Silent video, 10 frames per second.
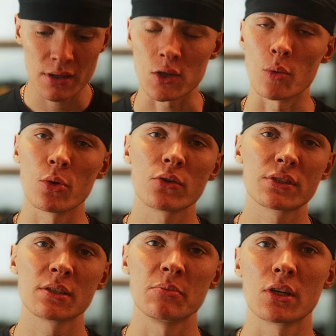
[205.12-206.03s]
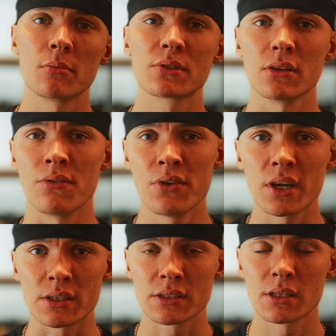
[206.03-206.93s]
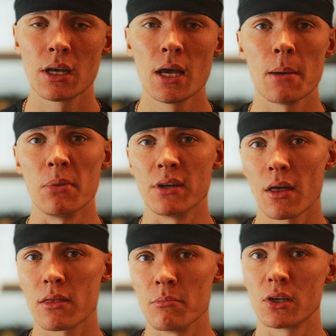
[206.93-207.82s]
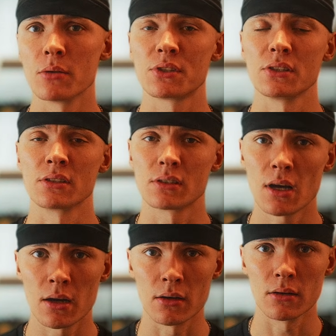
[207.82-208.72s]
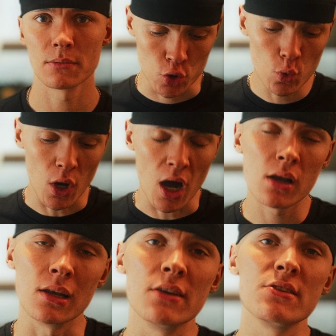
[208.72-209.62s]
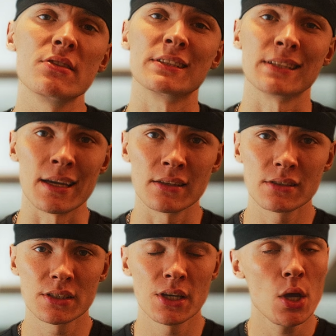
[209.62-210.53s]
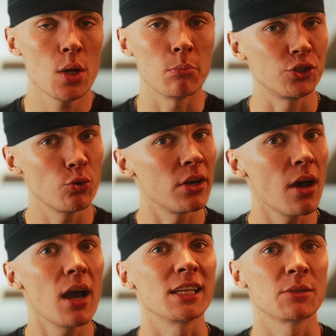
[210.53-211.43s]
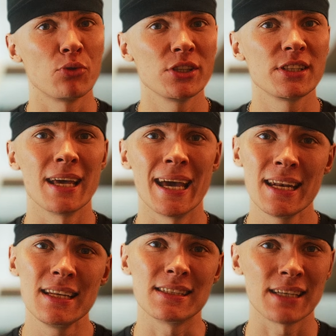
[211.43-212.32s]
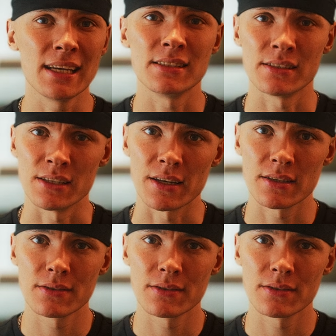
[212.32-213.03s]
in your process becomes a fix, but nothing becomes a style. You are learning the science, but you are not expressing any taste yet.